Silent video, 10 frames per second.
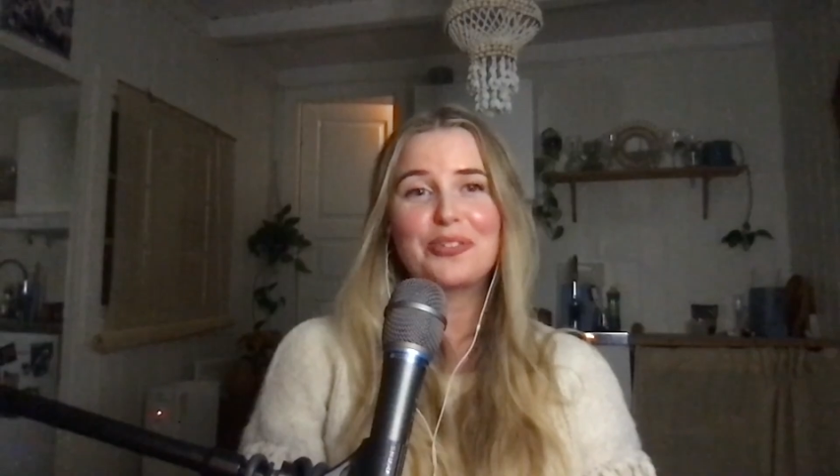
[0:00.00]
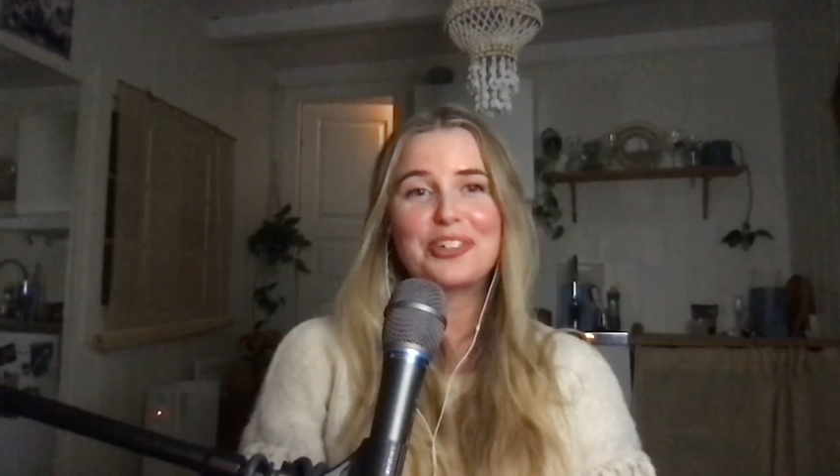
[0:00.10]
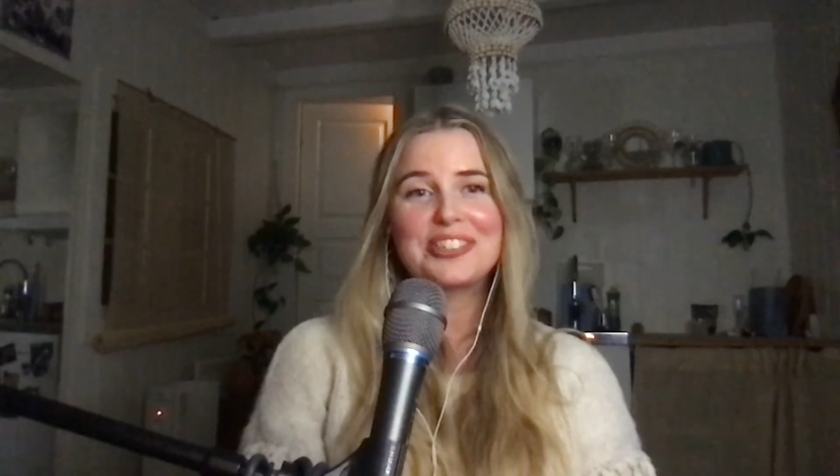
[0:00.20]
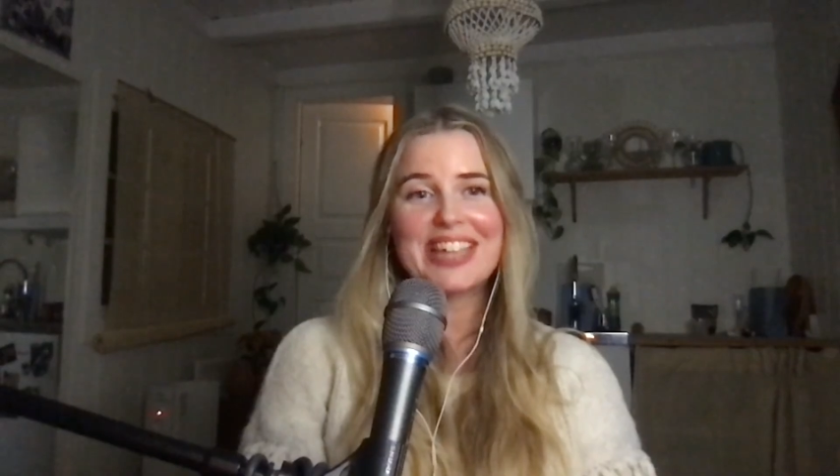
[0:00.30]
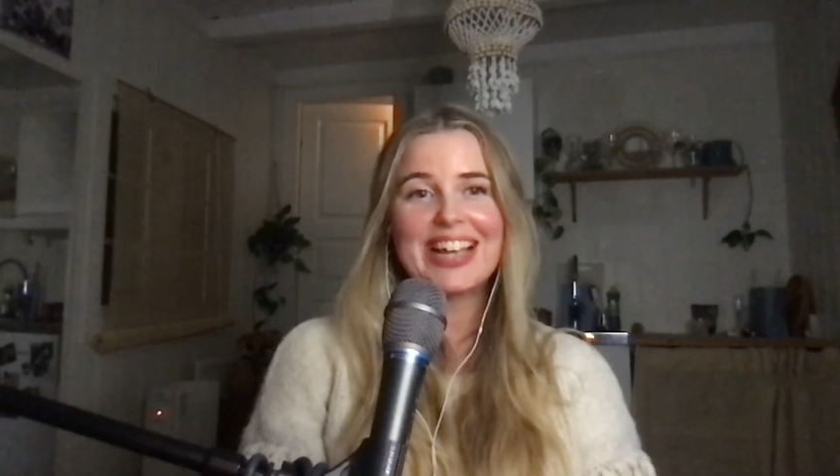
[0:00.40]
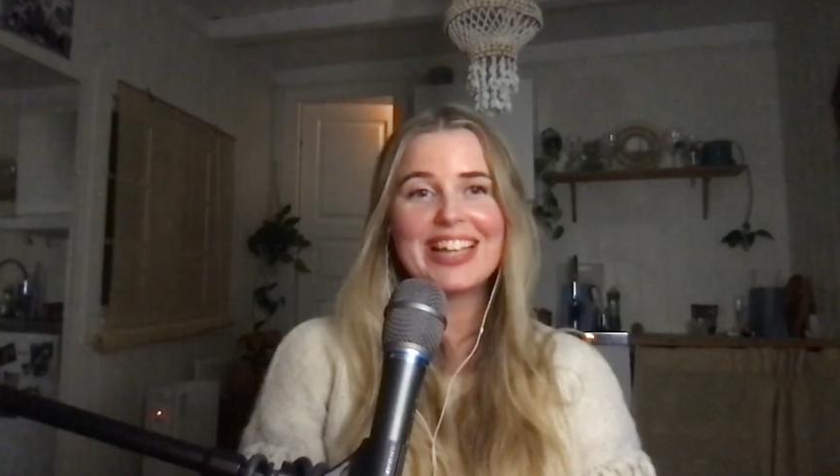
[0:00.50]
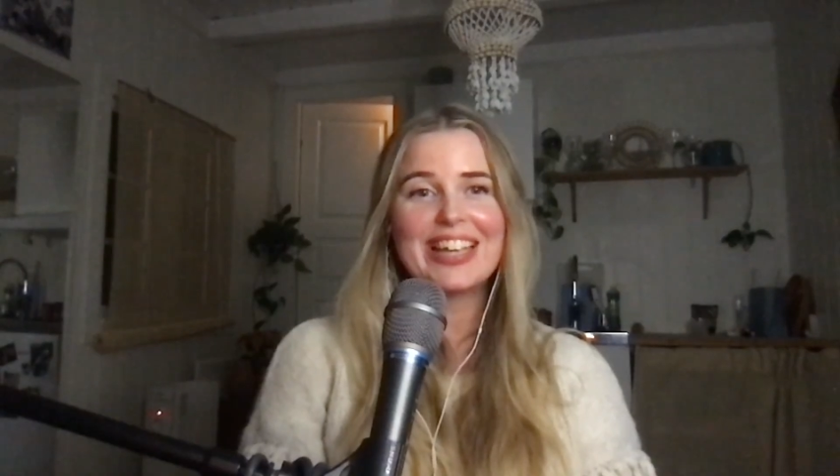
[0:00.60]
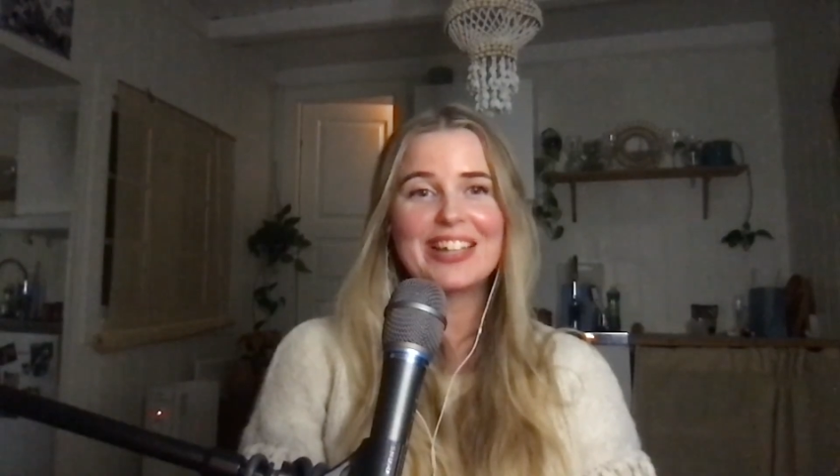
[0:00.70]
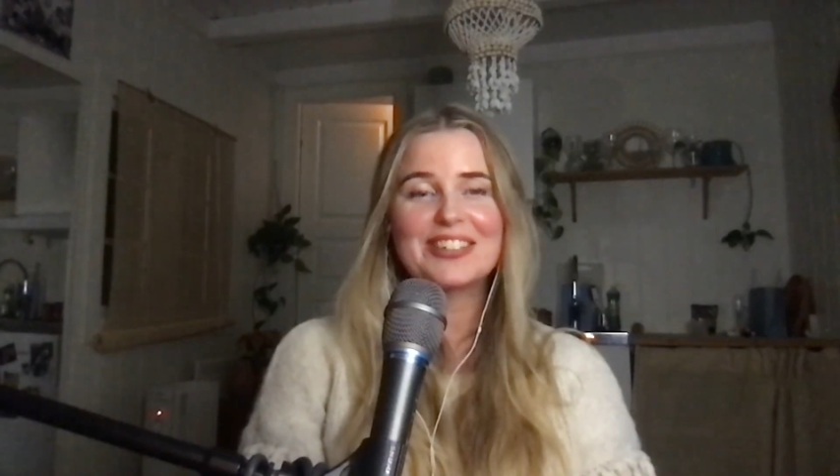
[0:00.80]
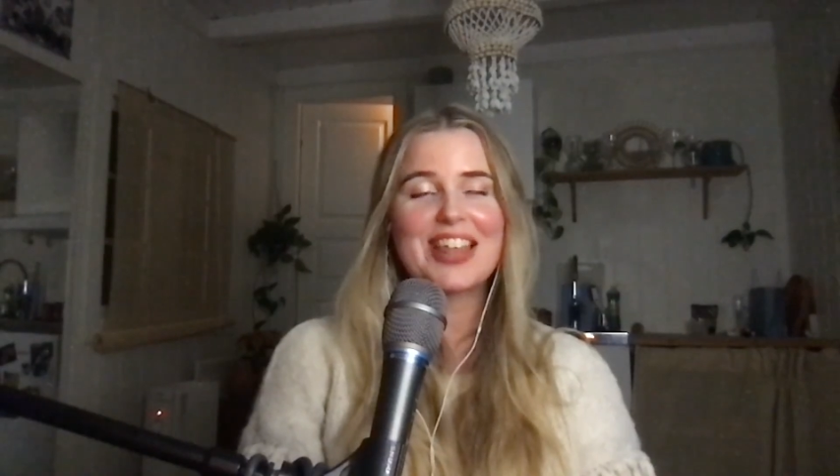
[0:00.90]
telling,
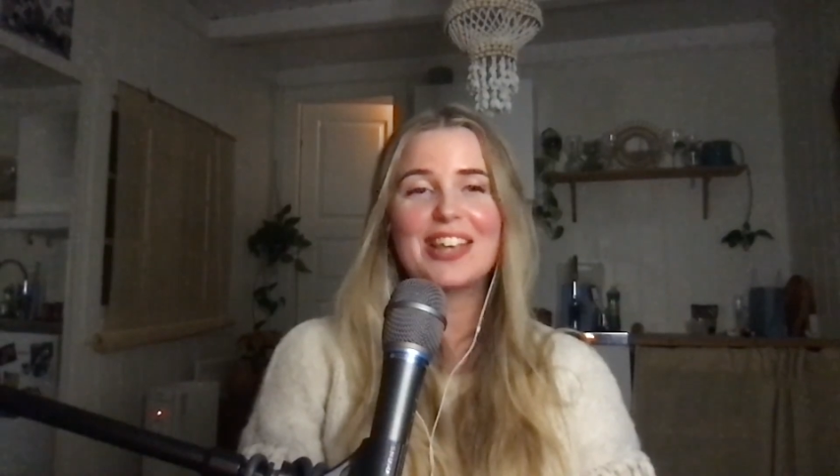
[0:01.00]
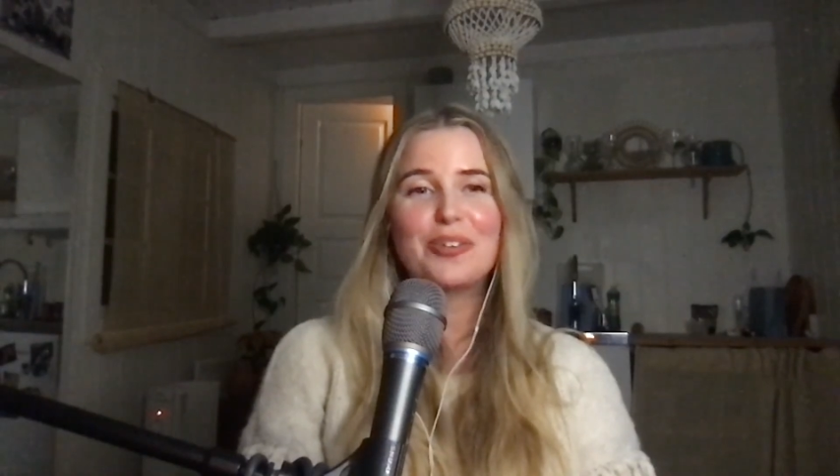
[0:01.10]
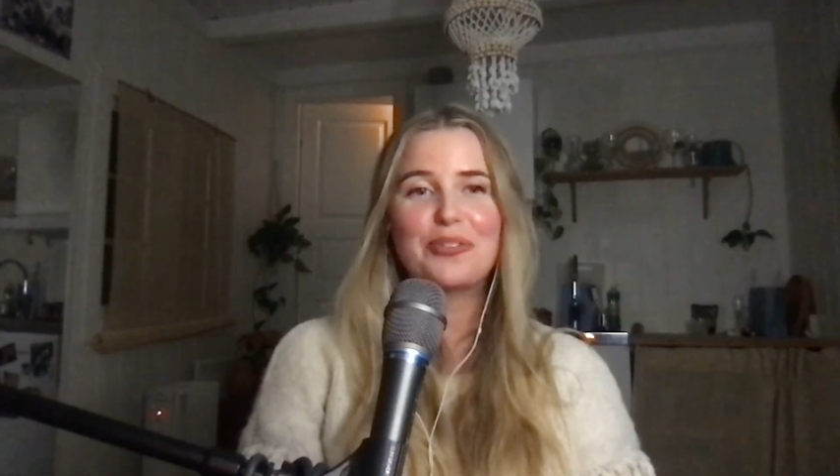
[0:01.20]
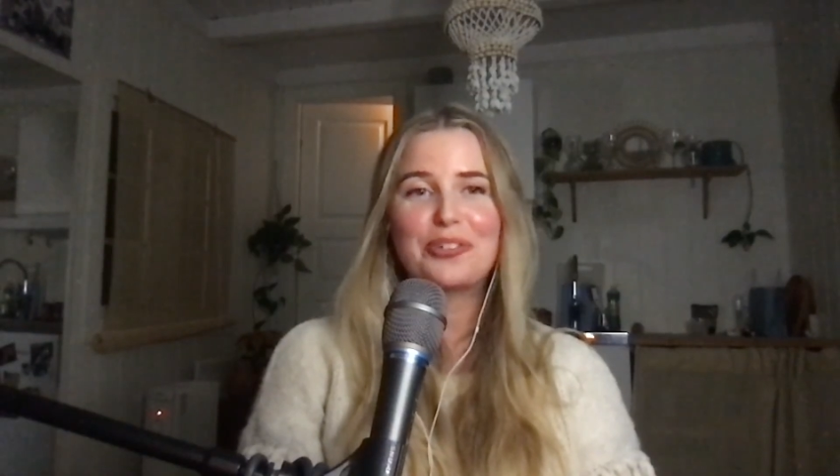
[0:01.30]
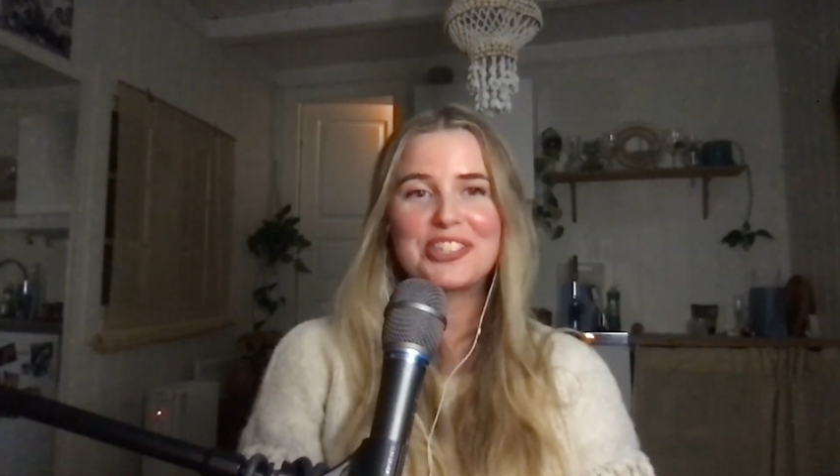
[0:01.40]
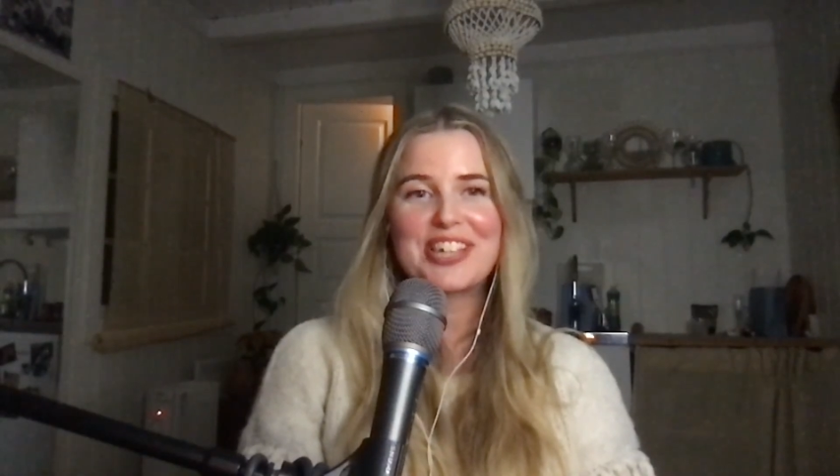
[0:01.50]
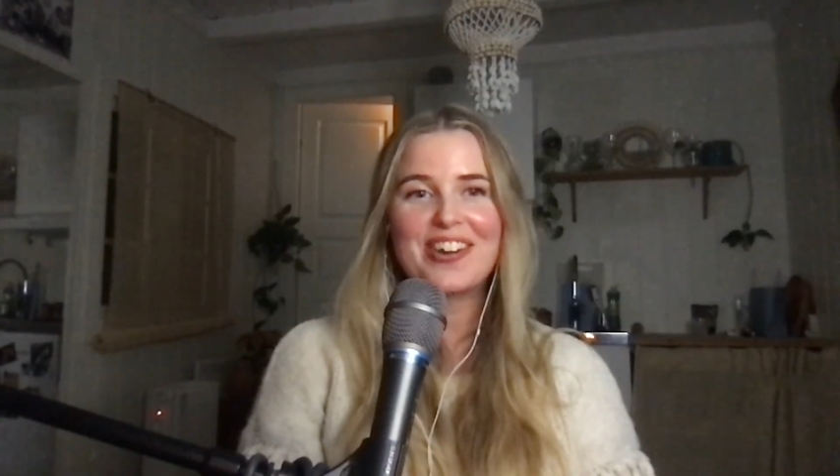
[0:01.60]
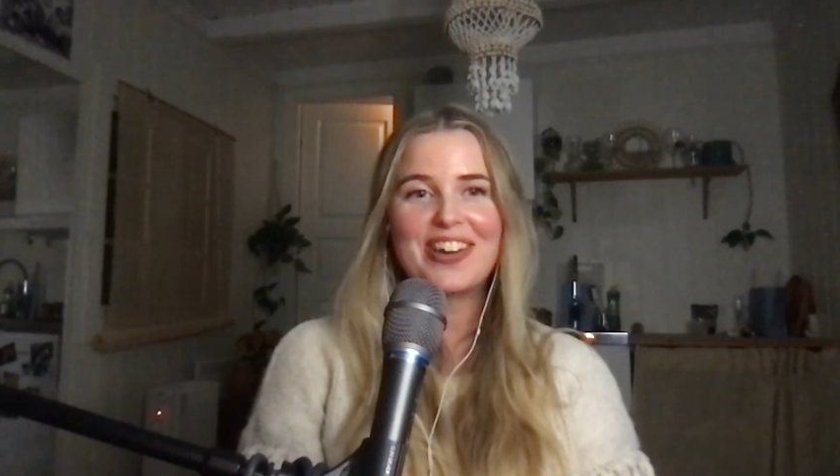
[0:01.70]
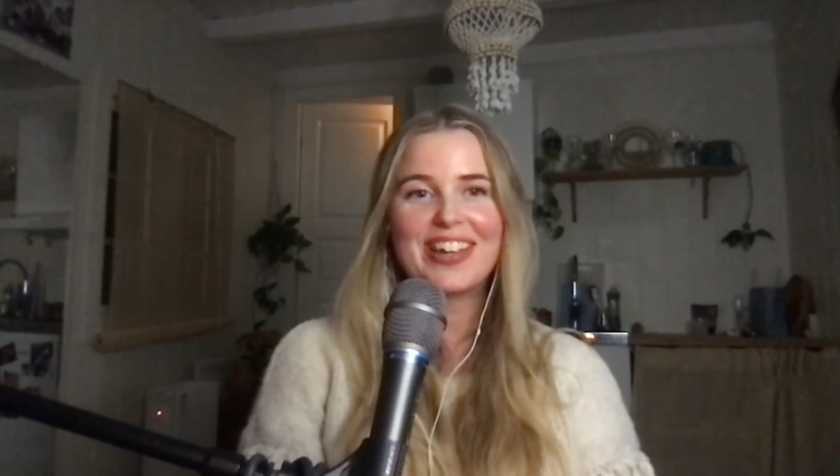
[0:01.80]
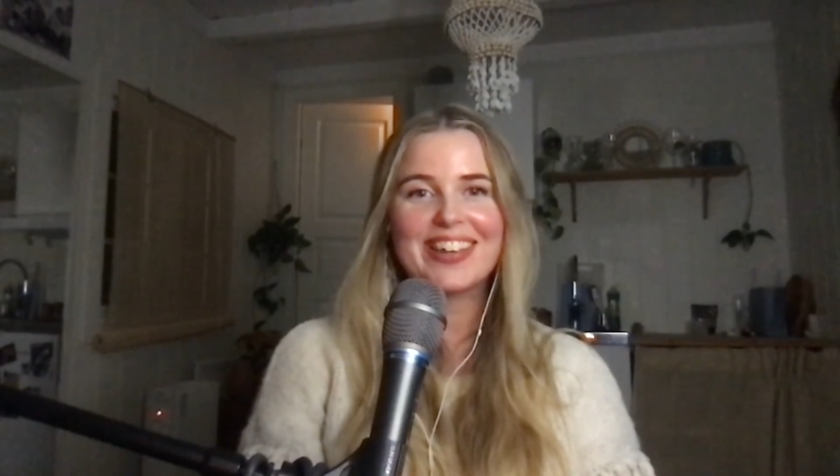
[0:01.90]
and thank you for
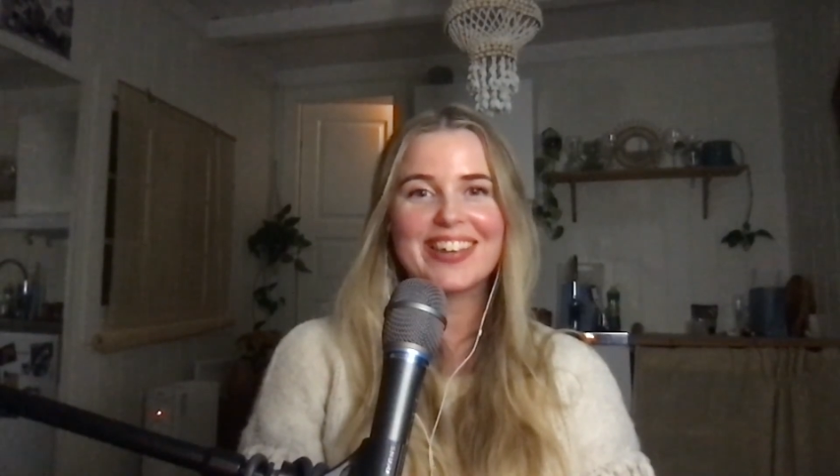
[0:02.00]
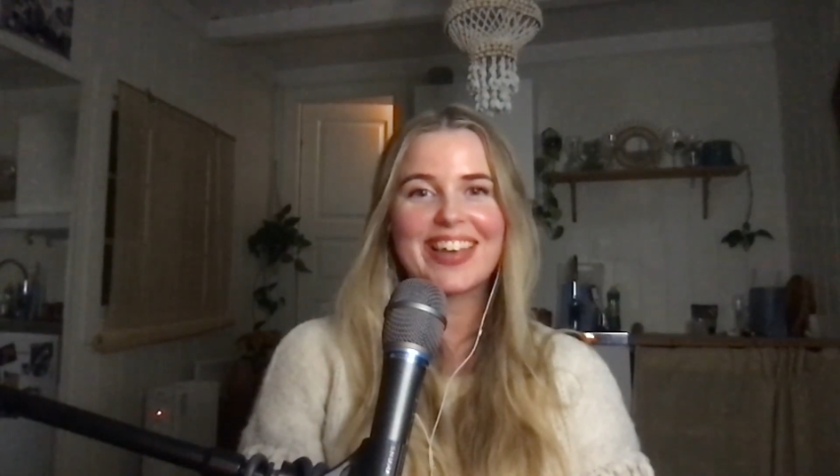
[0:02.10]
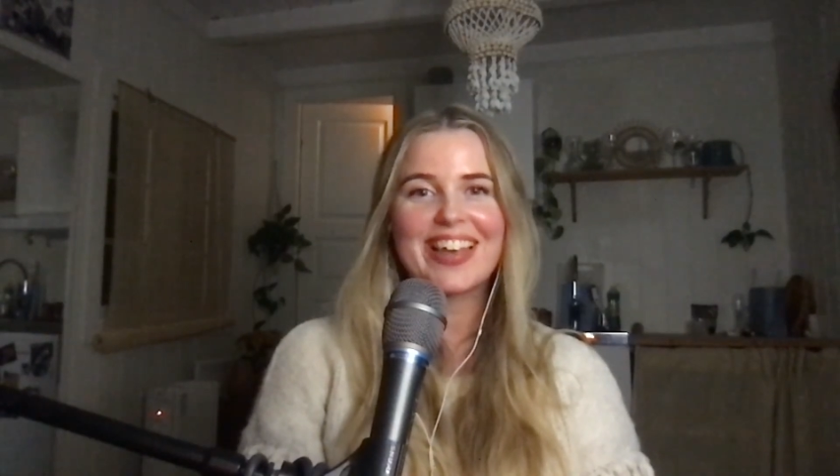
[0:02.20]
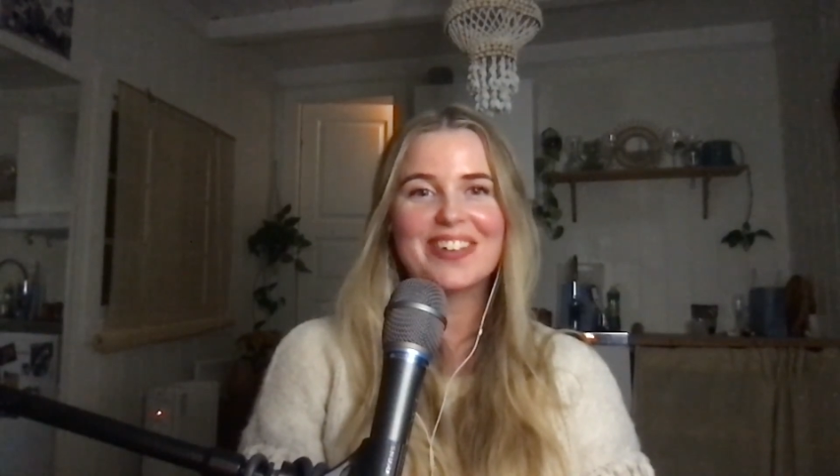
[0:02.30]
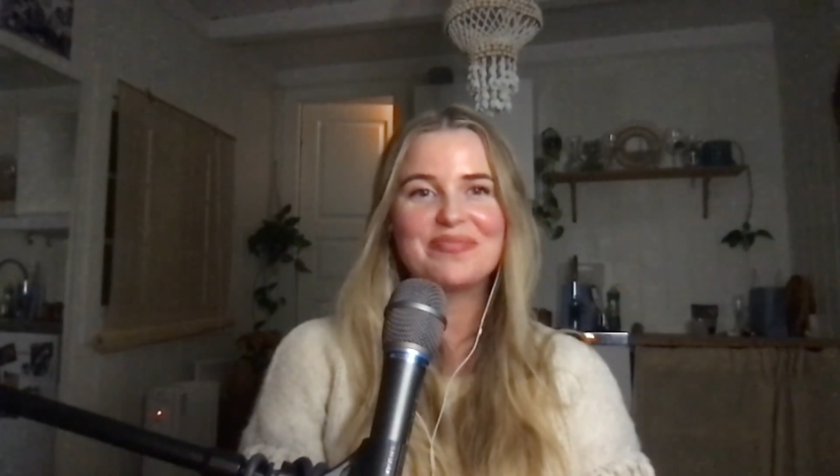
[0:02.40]
sharing. Yeah.